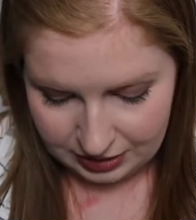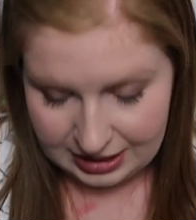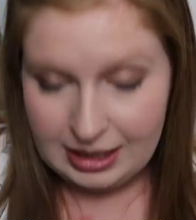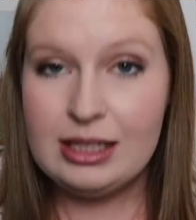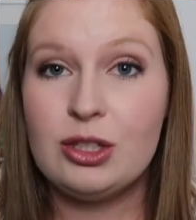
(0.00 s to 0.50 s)
you
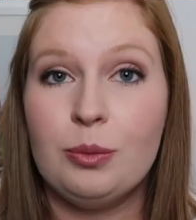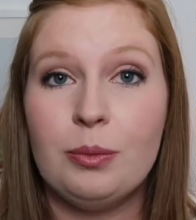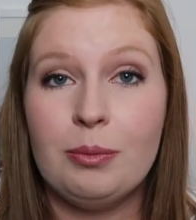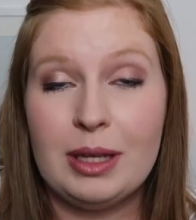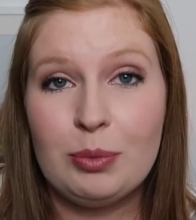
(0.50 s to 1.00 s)
see
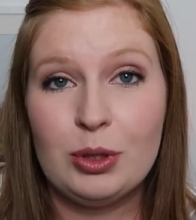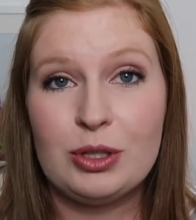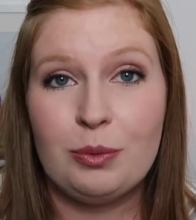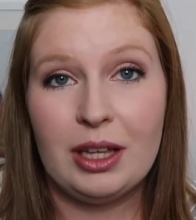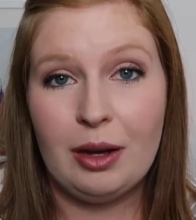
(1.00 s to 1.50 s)
me put
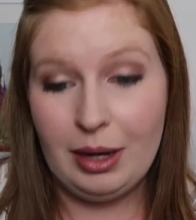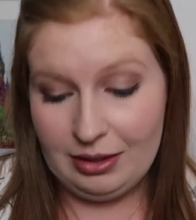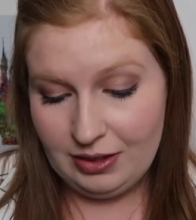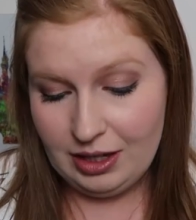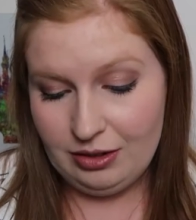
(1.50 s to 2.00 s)
something on
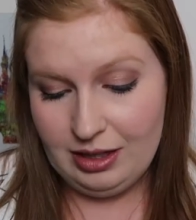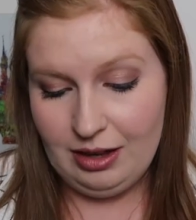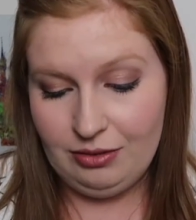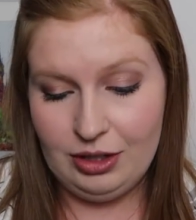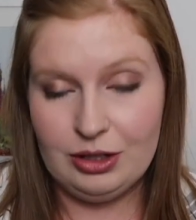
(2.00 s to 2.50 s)
my finger in
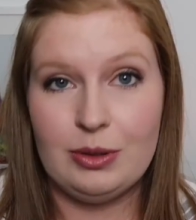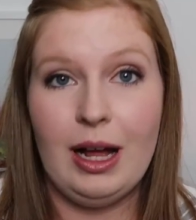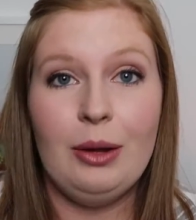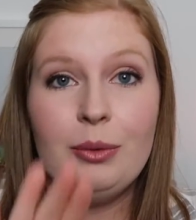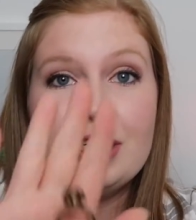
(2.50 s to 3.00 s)
that vlog as
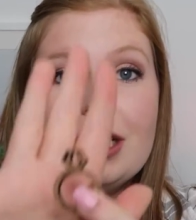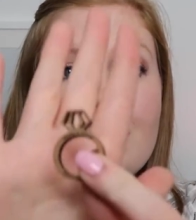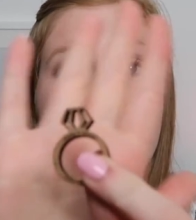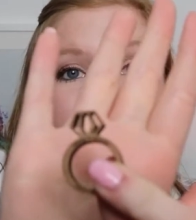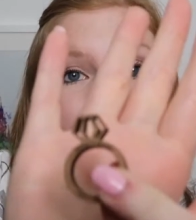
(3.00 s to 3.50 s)
well, which is